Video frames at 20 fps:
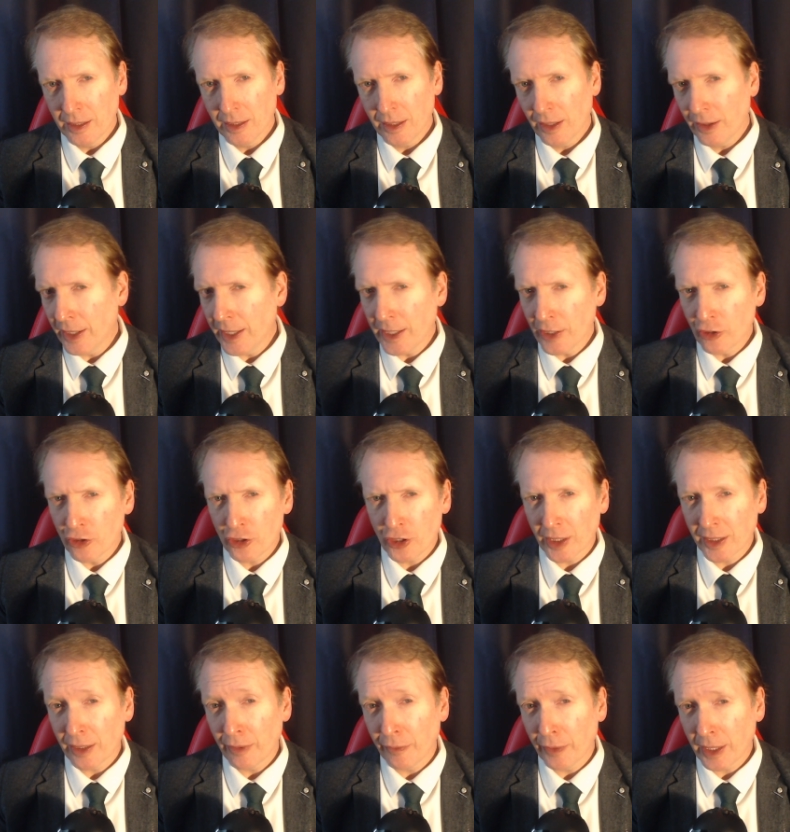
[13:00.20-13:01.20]
the
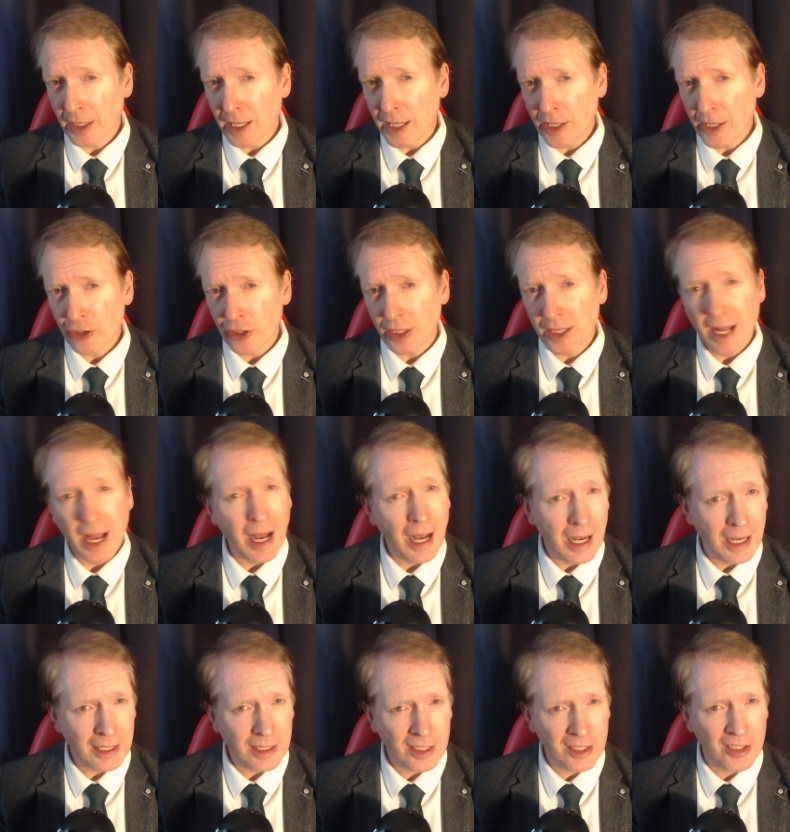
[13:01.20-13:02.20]
enshittification
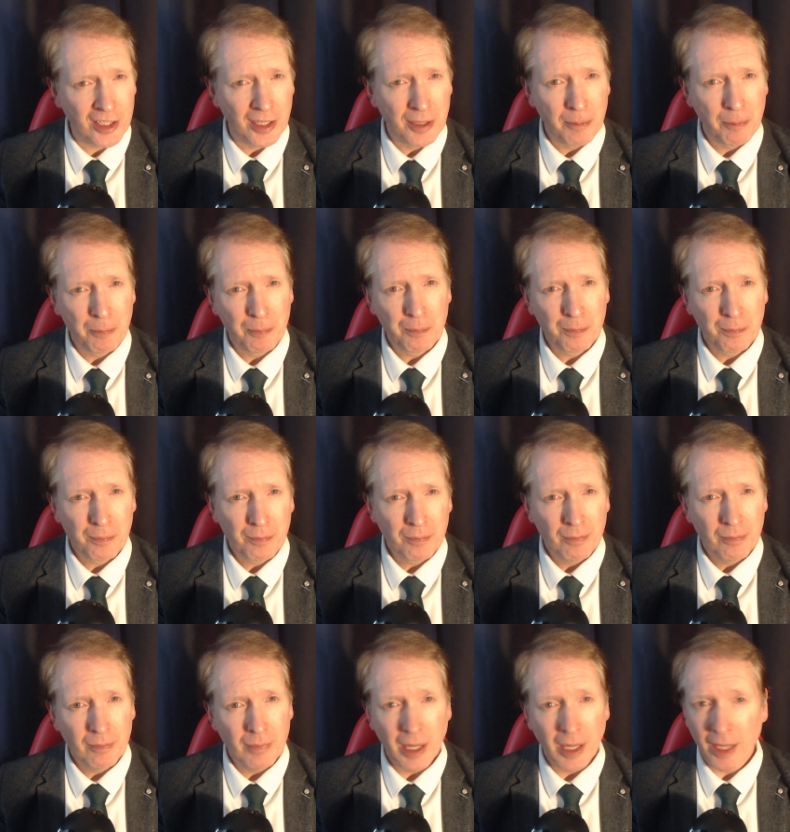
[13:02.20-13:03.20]
has,
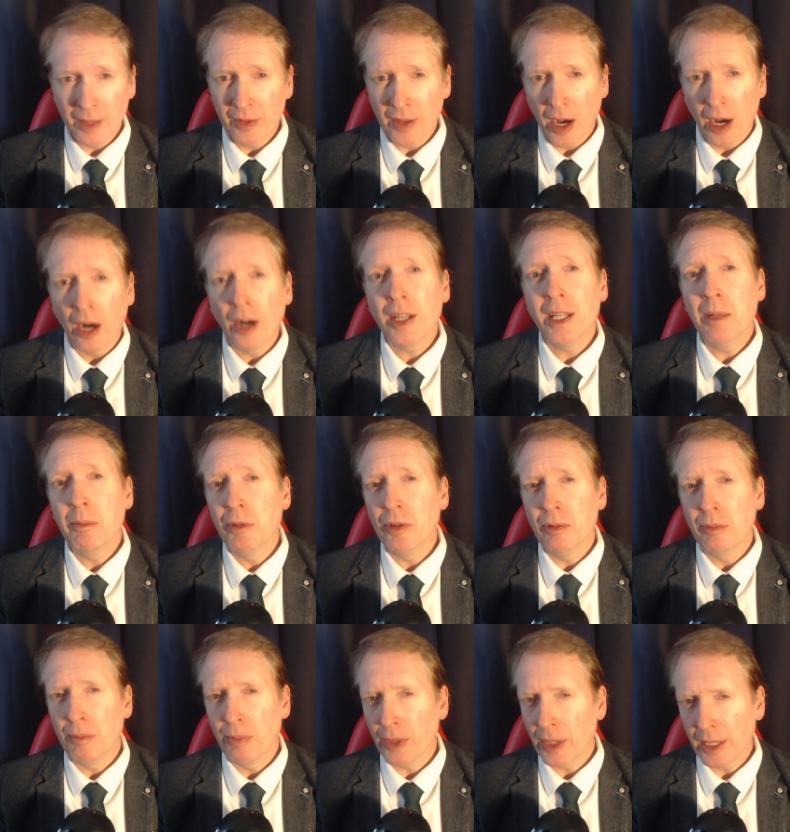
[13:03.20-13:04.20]
and the
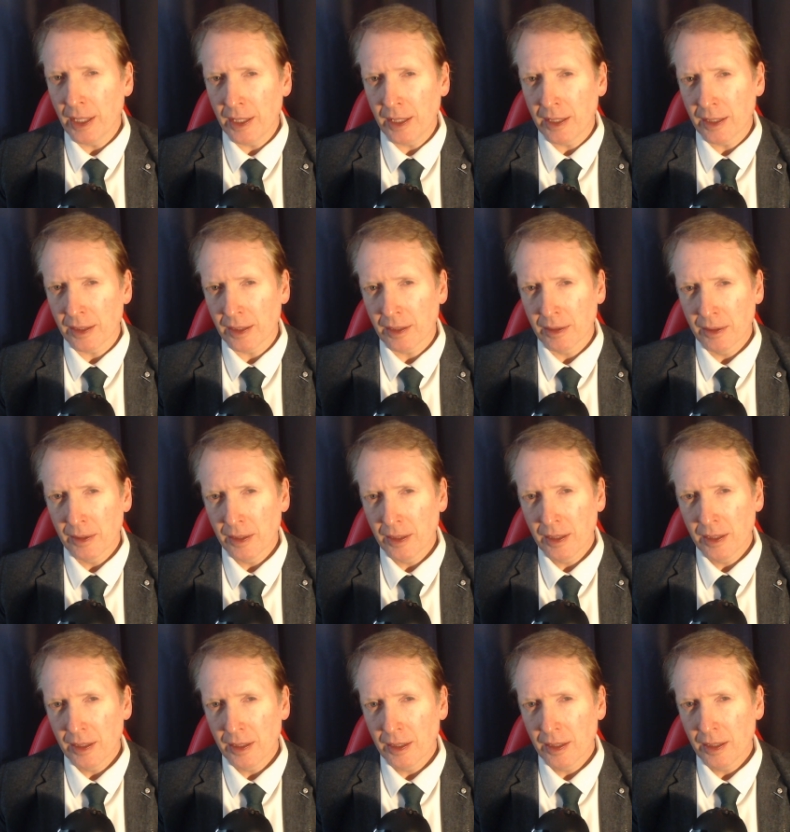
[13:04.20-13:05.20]
honeymoon period
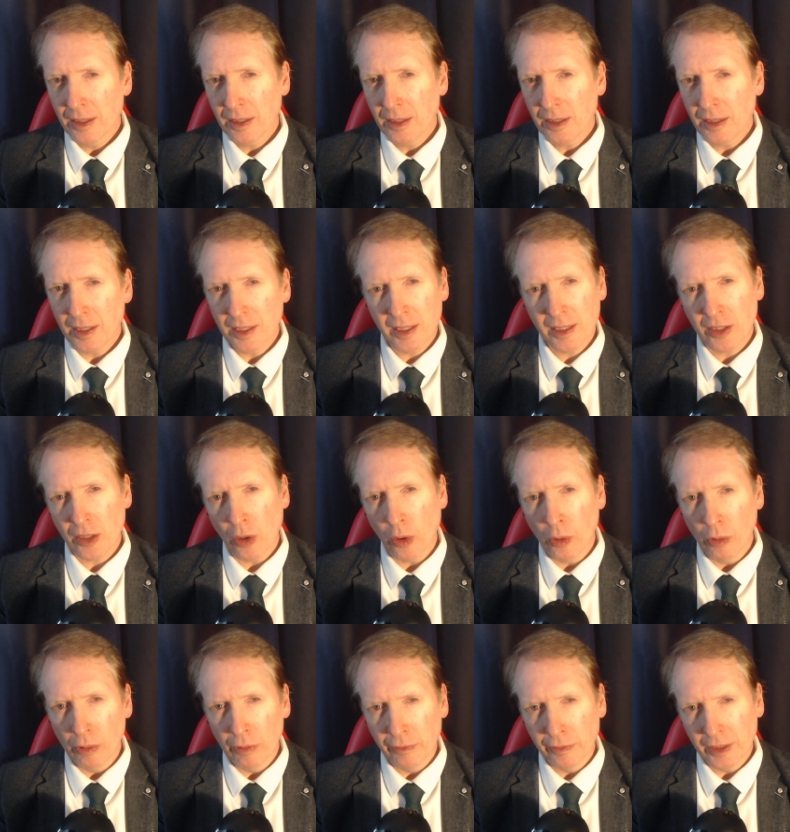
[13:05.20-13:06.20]
is
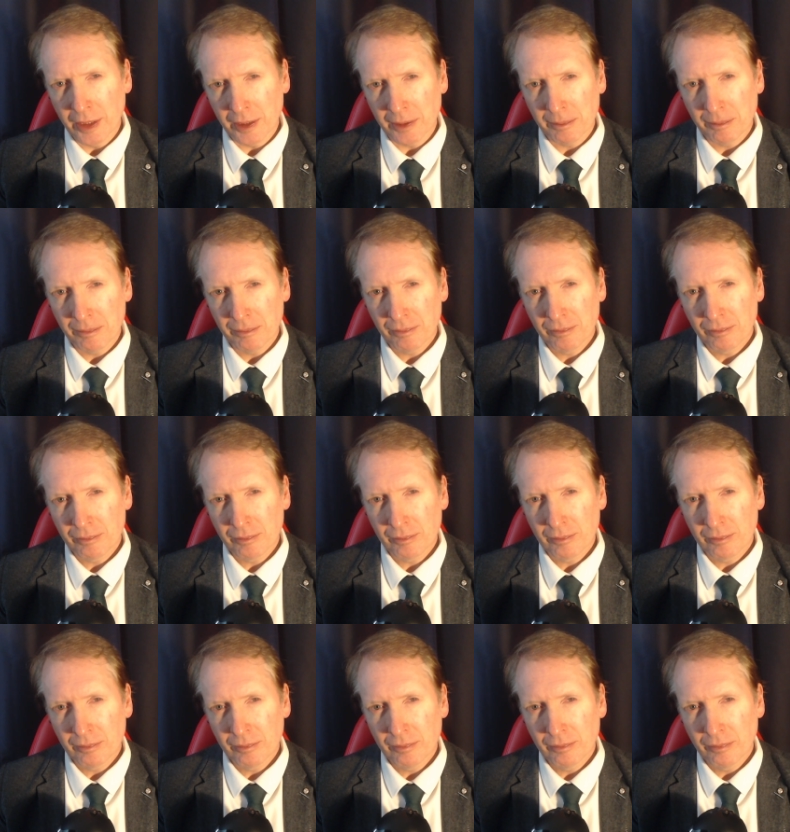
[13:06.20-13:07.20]
over.
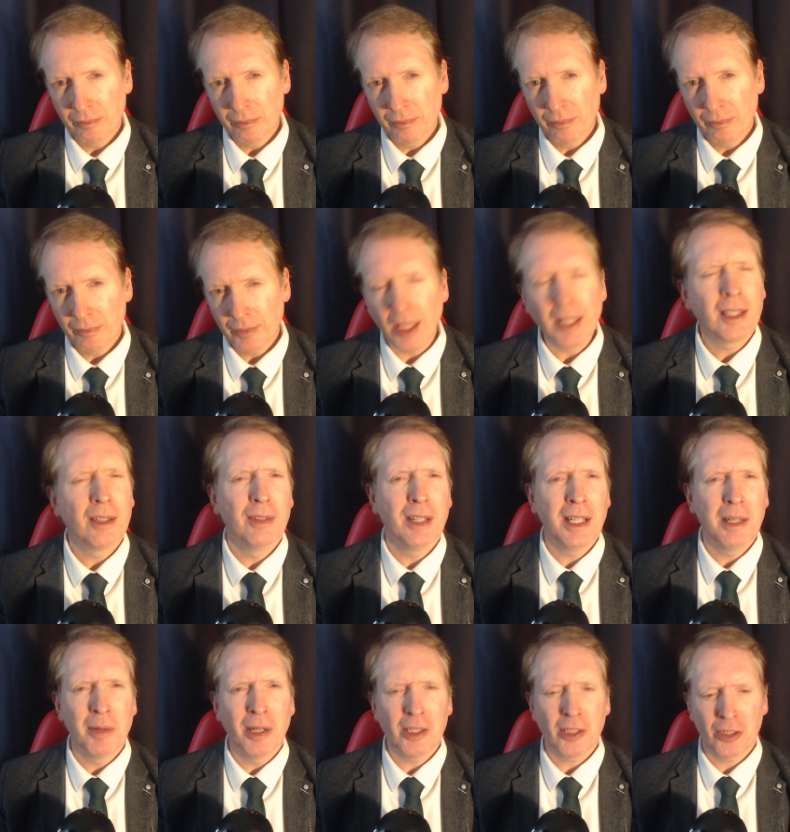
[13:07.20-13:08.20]
Thank you very
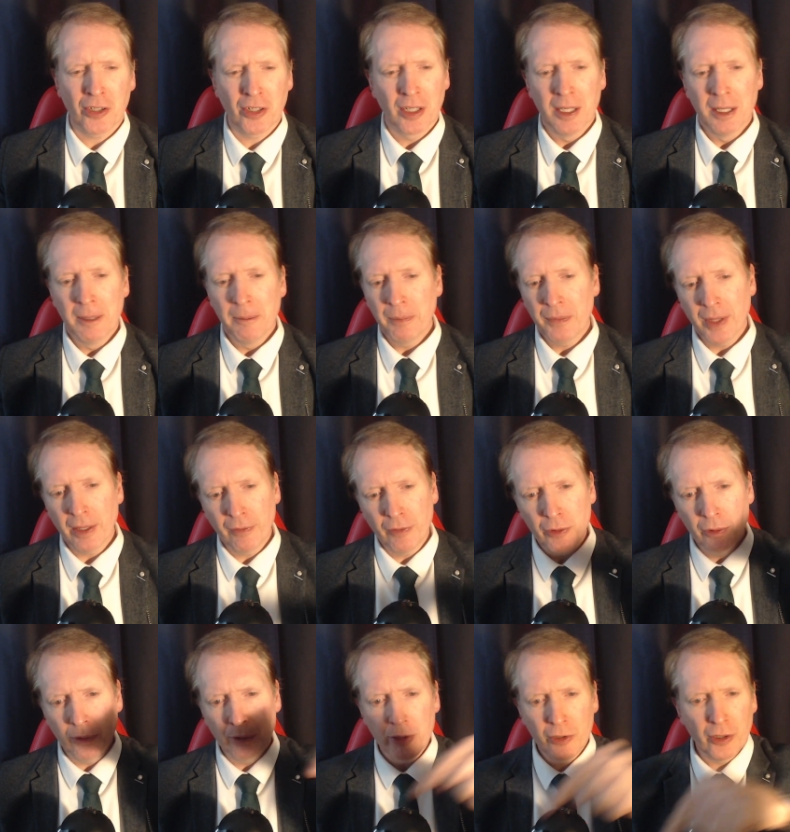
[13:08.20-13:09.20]
much. If
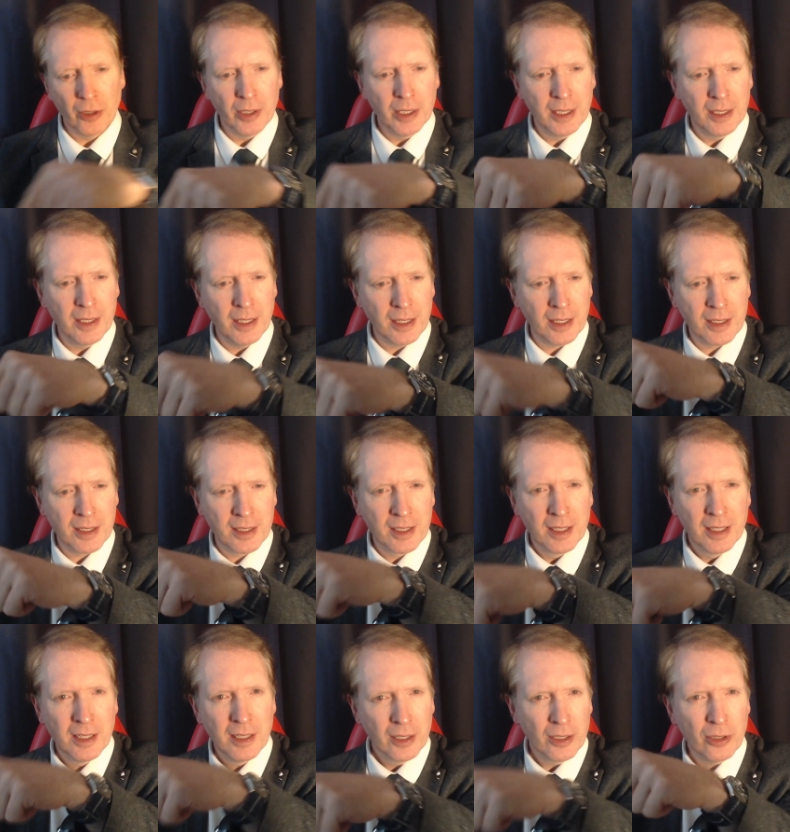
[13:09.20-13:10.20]
you enjoyed this,
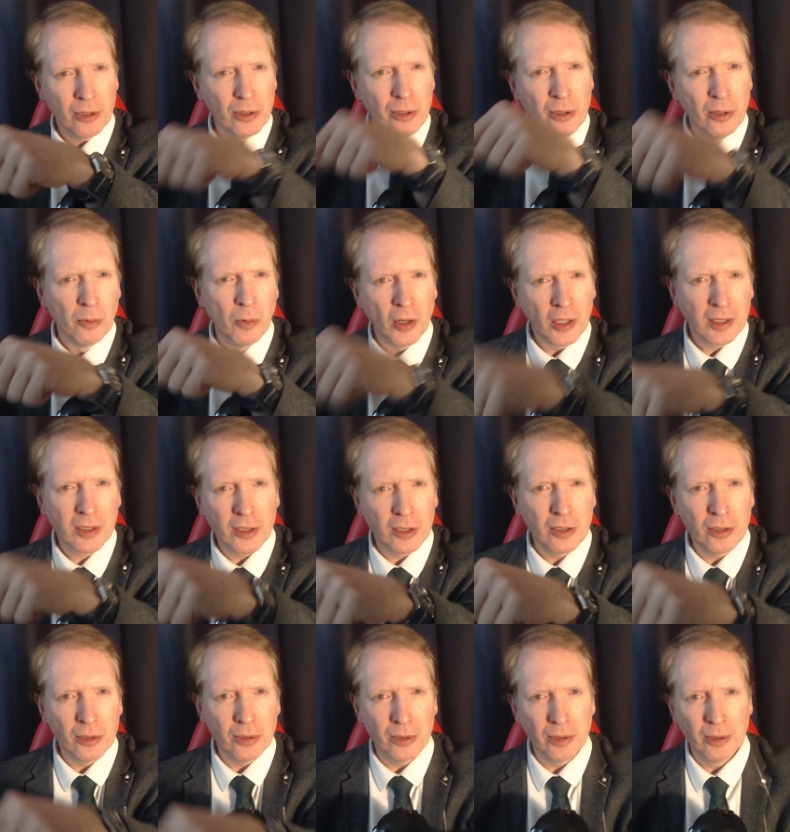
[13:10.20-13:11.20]
you know what to
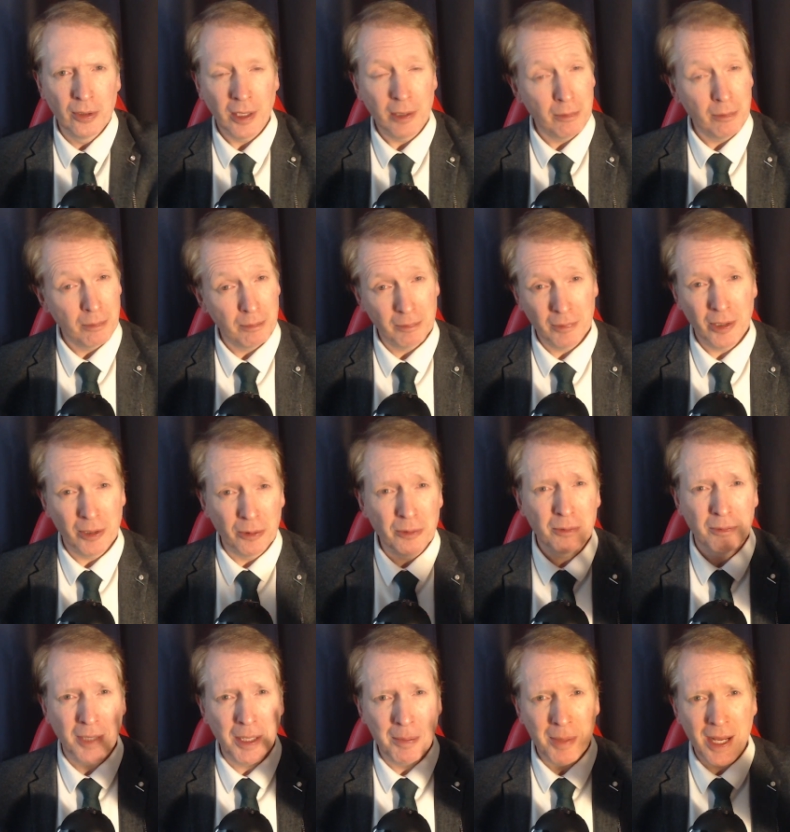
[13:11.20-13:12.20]
do. You know,
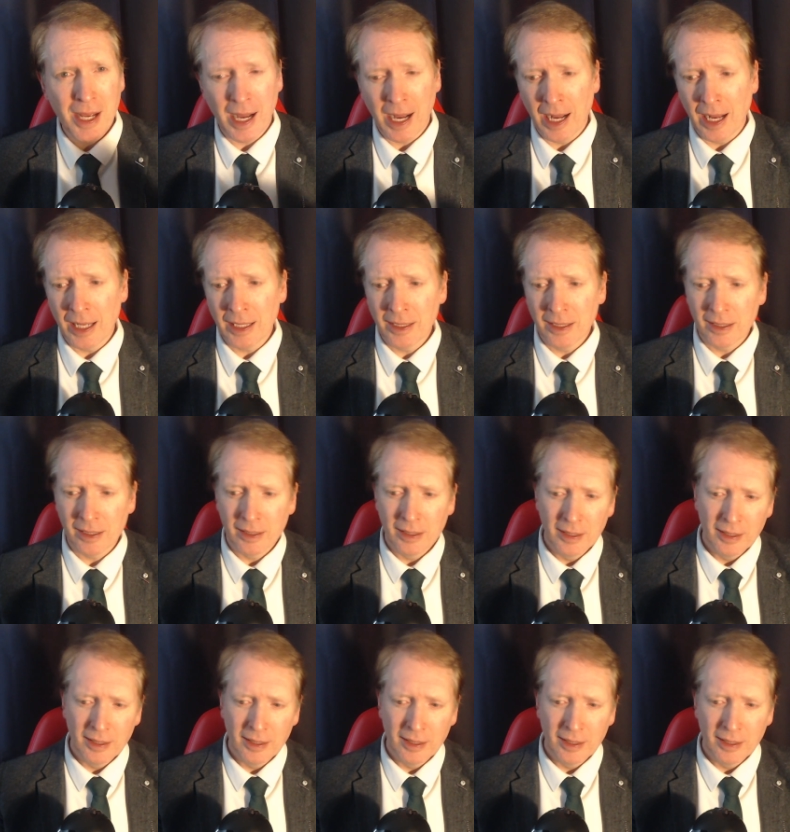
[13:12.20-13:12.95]
give me a hand.